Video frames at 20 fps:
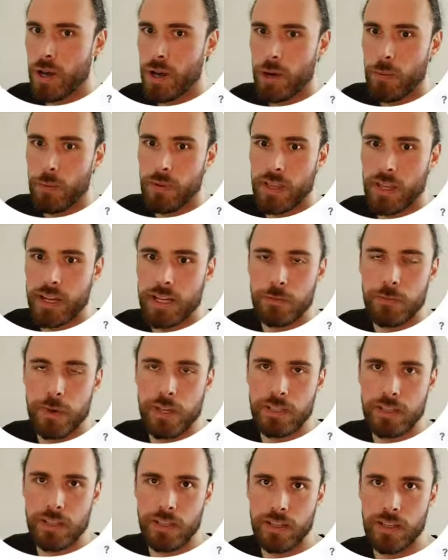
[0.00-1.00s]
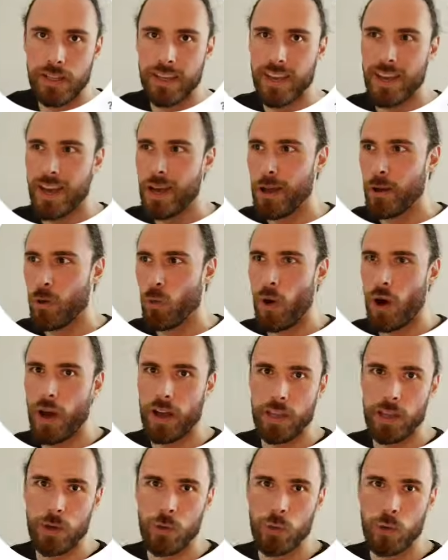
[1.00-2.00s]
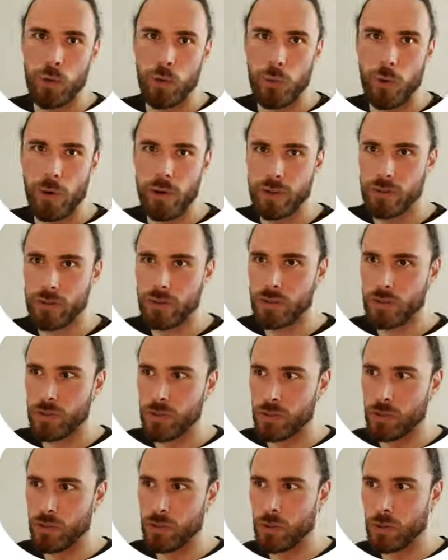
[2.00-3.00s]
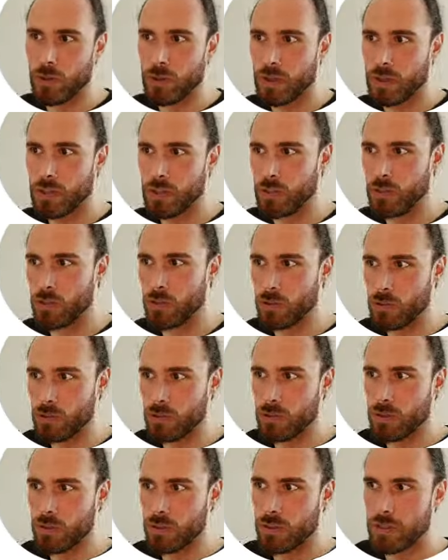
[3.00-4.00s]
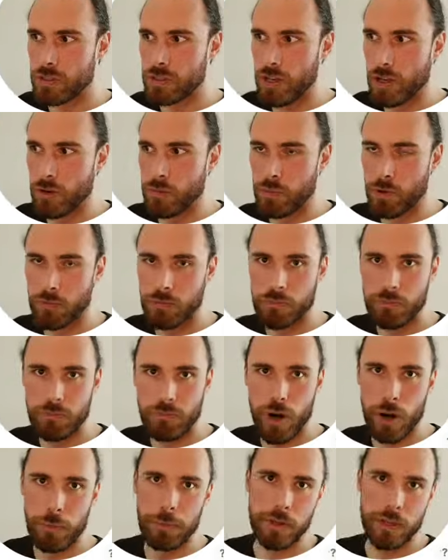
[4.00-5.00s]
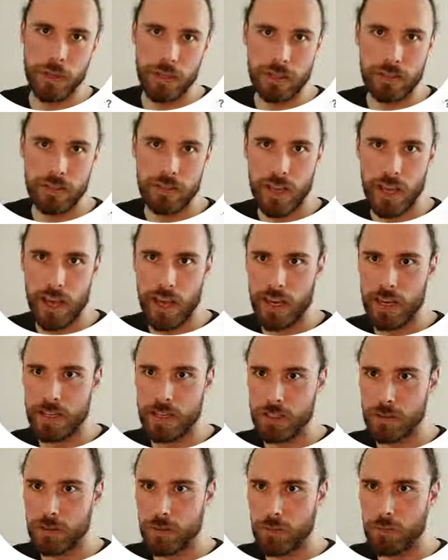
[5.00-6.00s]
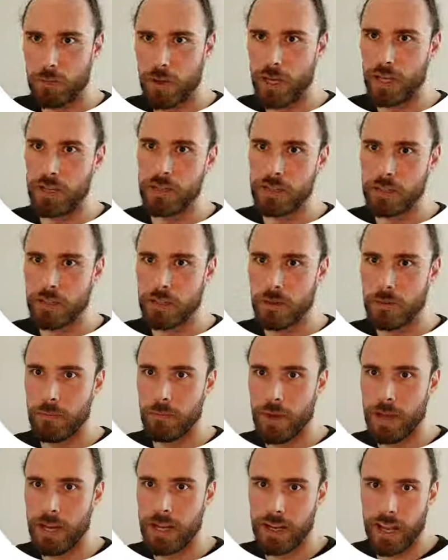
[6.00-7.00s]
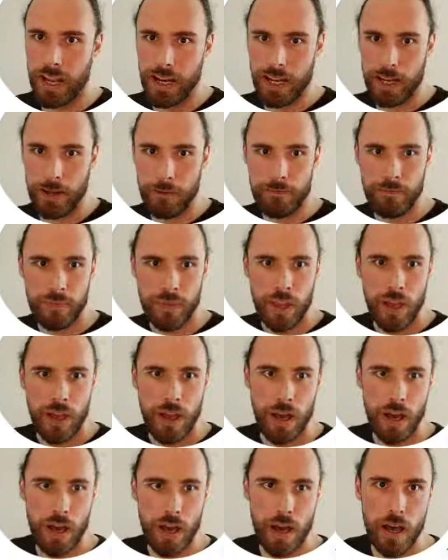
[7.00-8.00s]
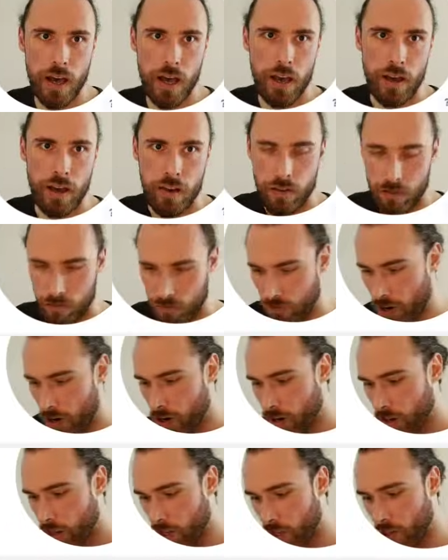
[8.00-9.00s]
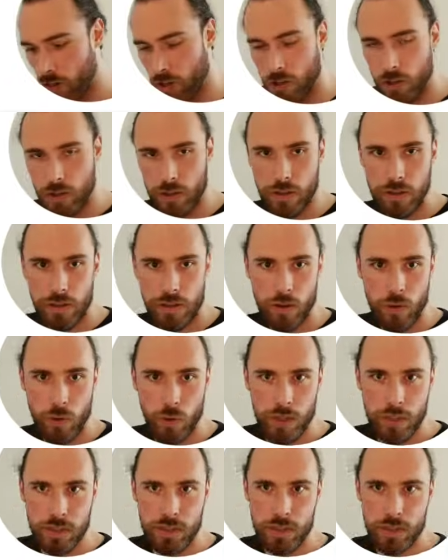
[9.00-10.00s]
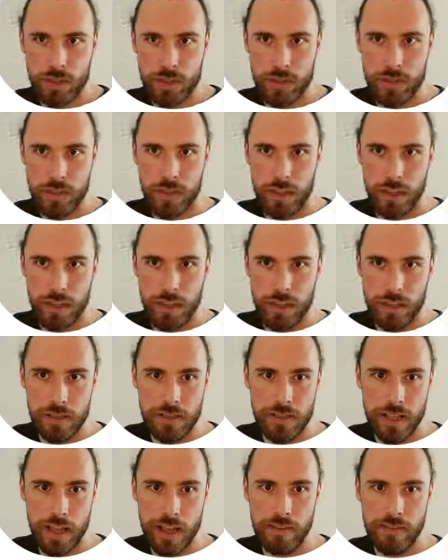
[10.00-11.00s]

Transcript: but that is basically why you will want to use some properties as page metadata. Very good question, Stan.